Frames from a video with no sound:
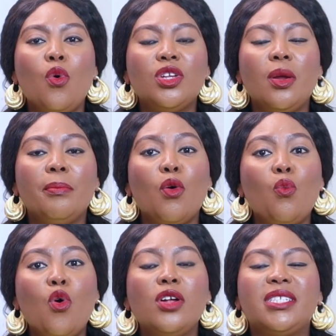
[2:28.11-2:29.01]
number
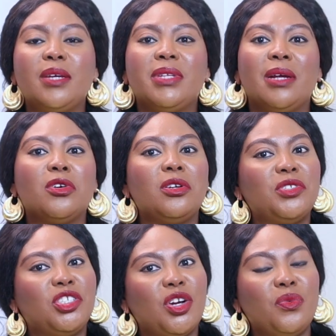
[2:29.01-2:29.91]
1 tip that I'm going to
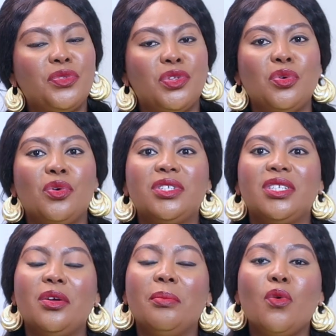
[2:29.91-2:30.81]
be sharing with you, or the
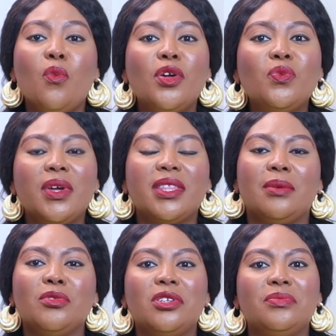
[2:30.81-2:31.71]
number 1 way that
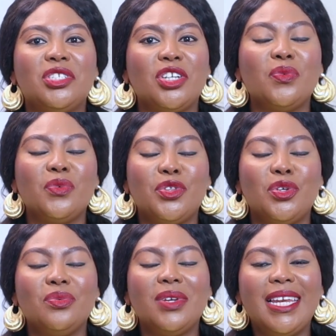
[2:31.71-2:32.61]
I'm going to be sharing with
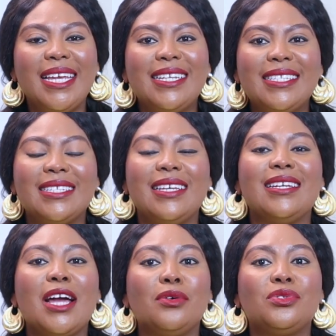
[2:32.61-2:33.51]
you, ladies,
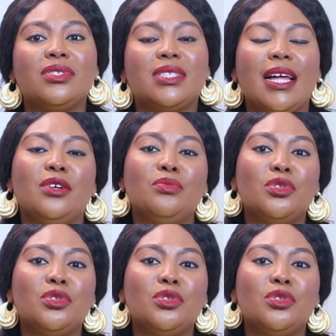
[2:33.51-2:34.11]
in how to style